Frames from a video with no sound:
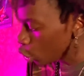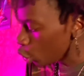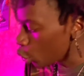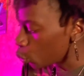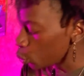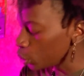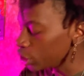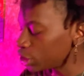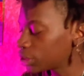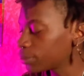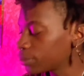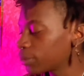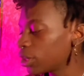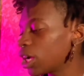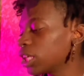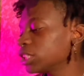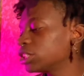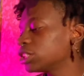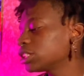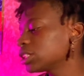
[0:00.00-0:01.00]
we
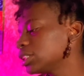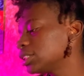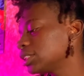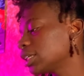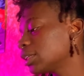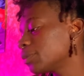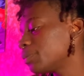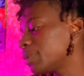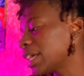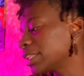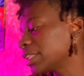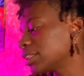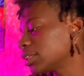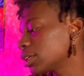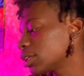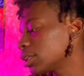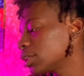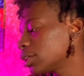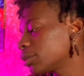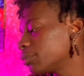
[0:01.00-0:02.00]
subconsciously,
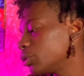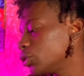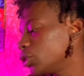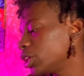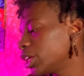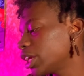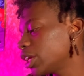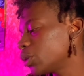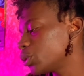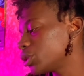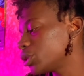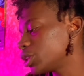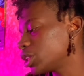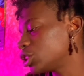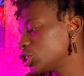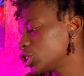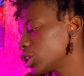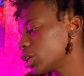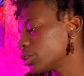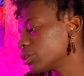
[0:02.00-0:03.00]
telepathically communicate with
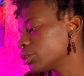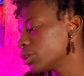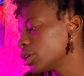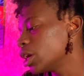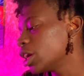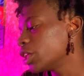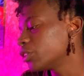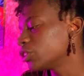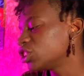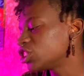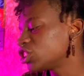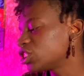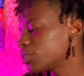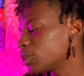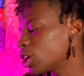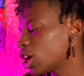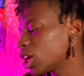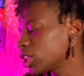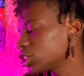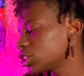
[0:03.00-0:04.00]
each other. The
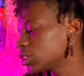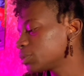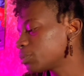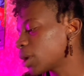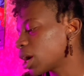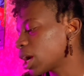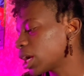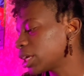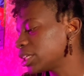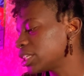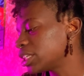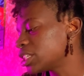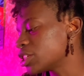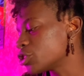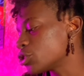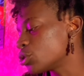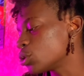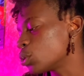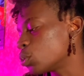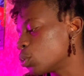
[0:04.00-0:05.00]
subconscious mind is
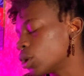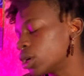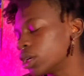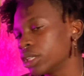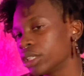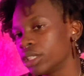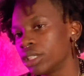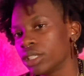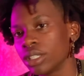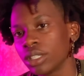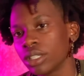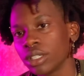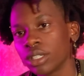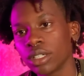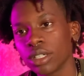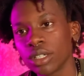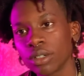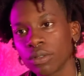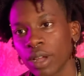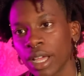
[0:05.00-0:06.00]
the one,
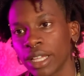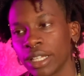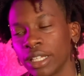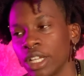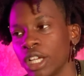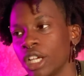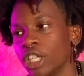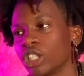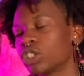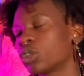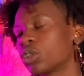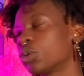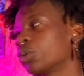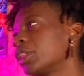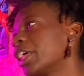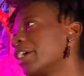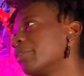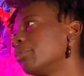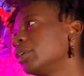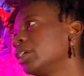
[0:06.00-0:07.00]
right? So
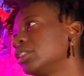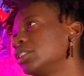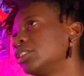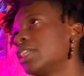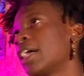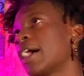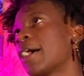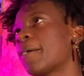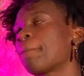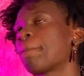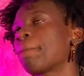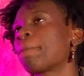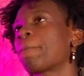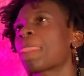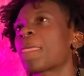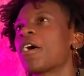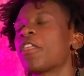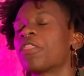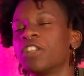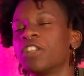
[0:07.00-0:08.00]
that means that the